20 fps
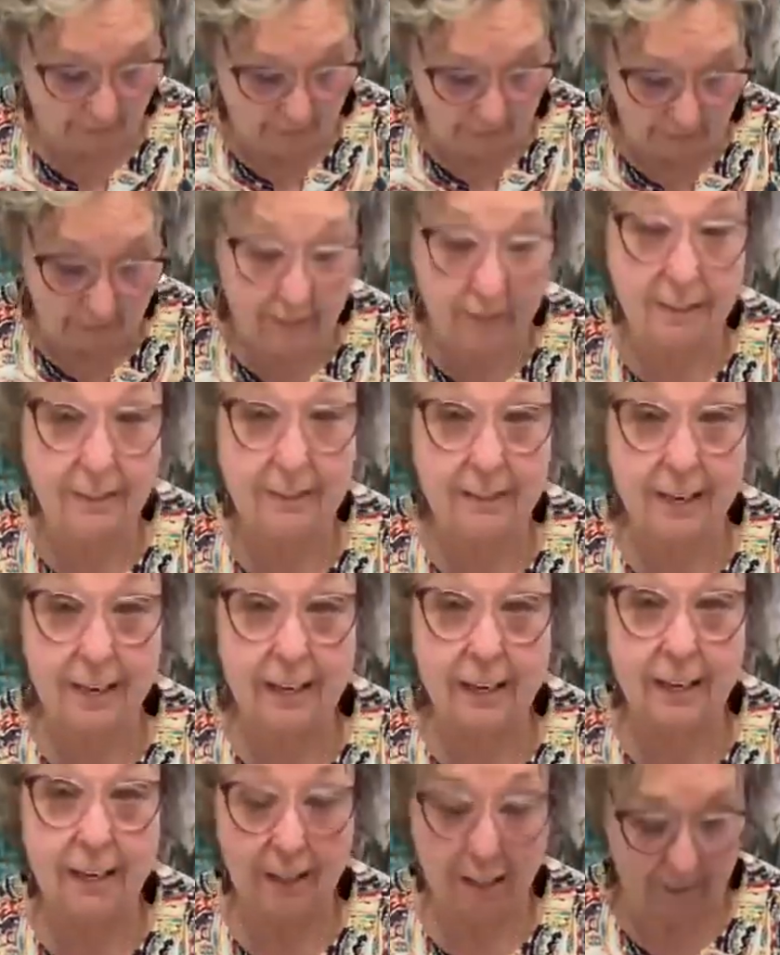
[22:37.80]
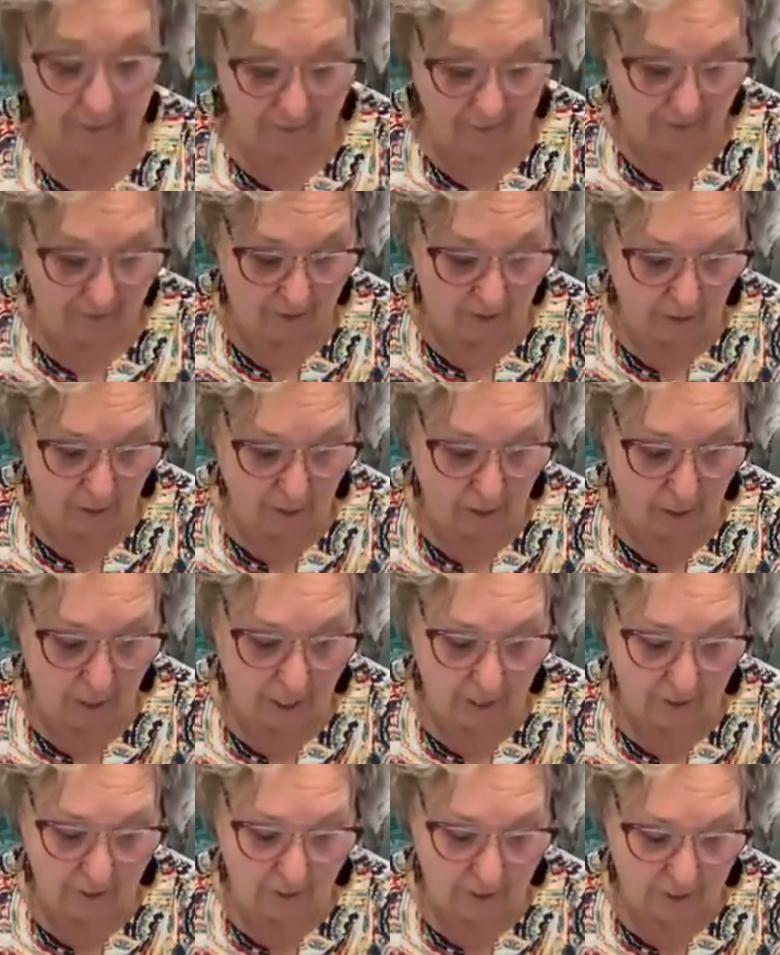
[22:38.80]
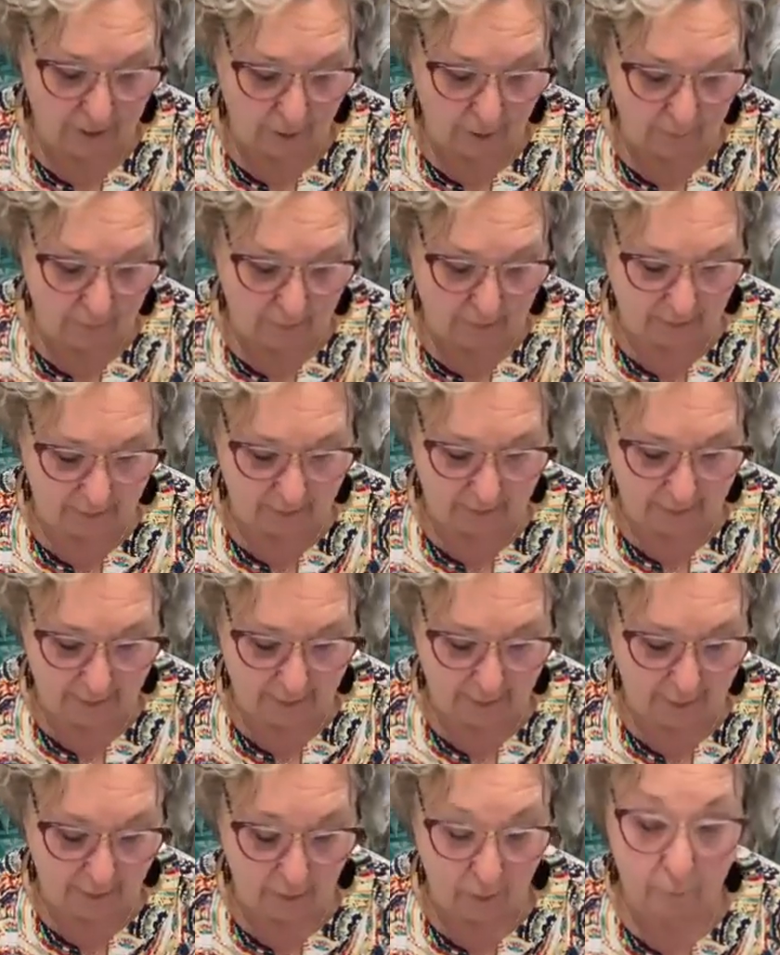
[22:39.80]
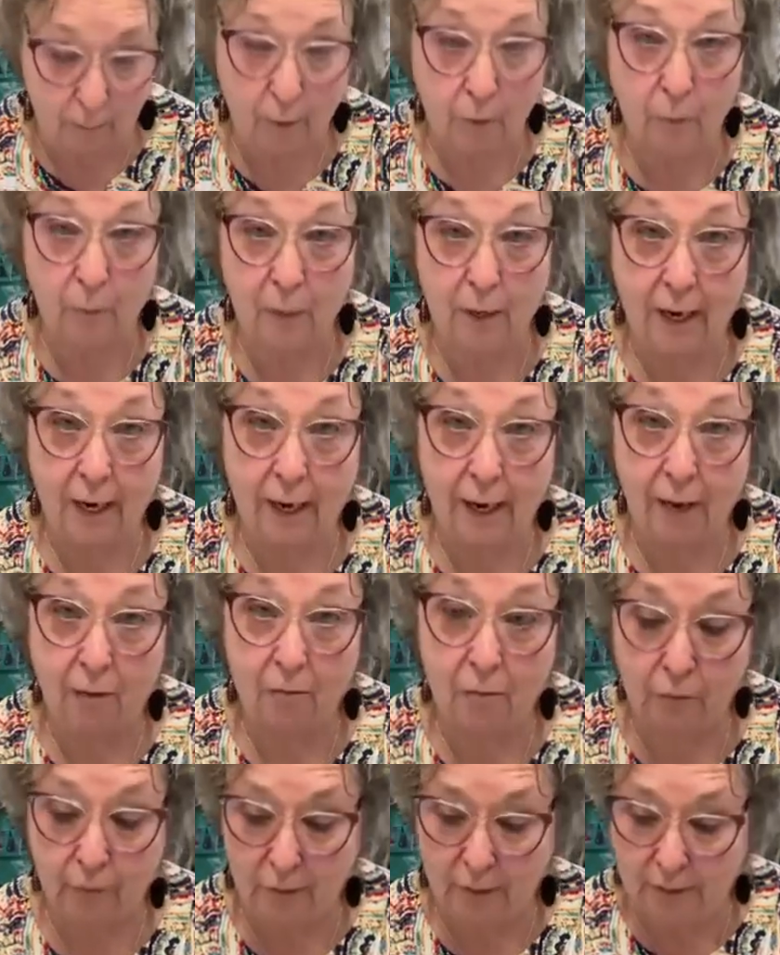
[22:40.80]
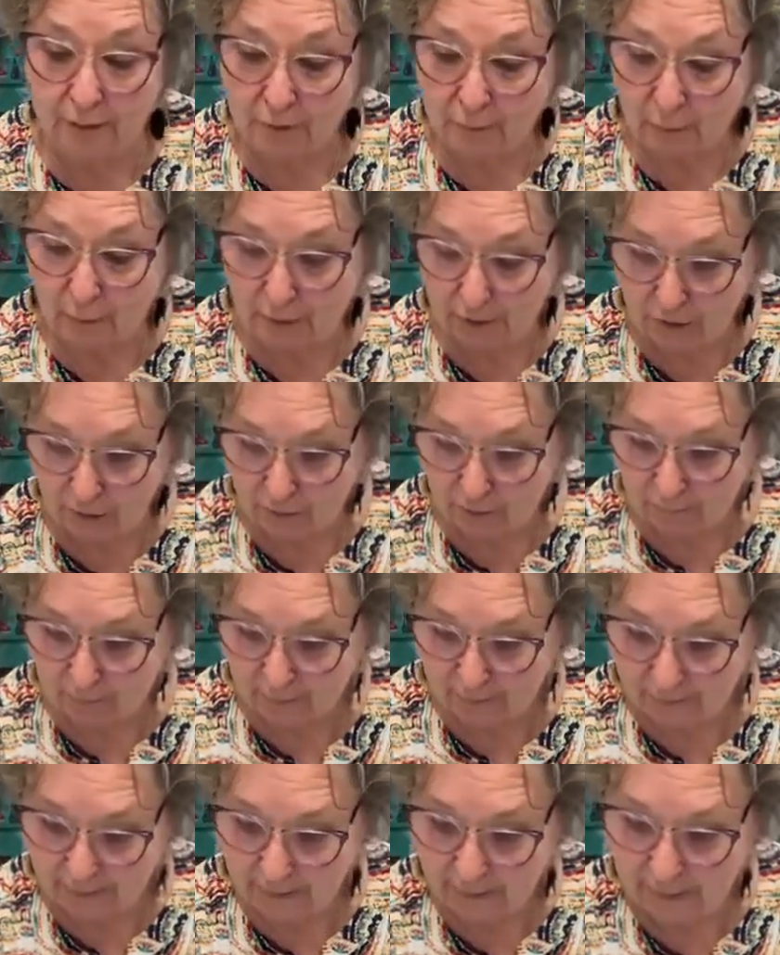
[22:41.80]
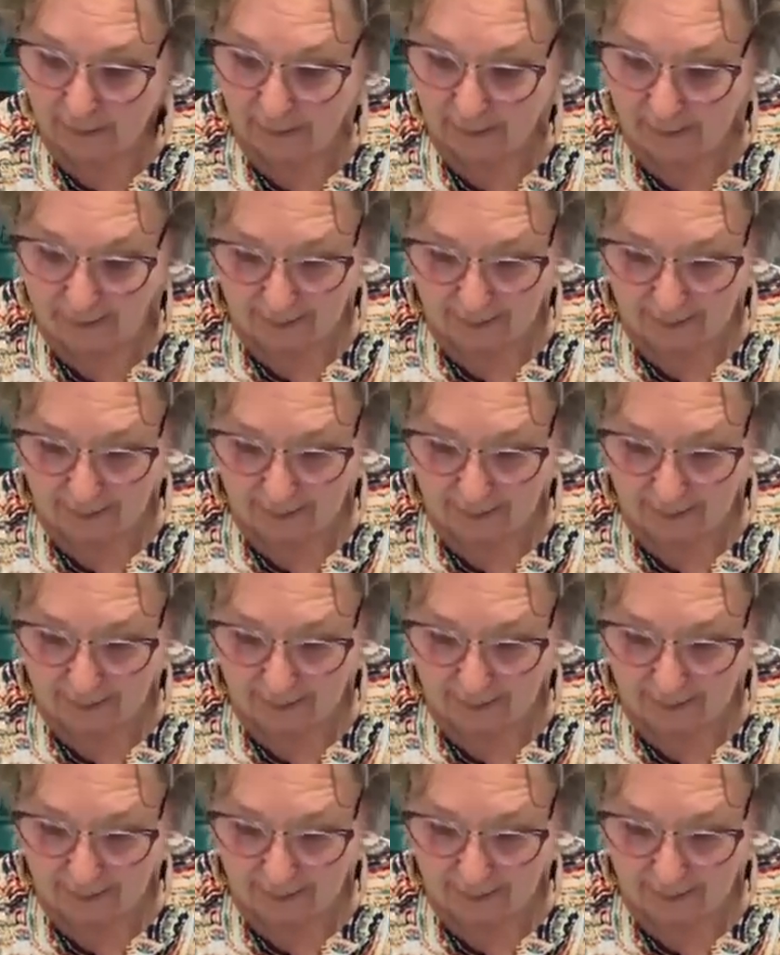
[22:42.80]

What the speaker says: It doesn't take a lot to get me excited, but when I have friends watching me,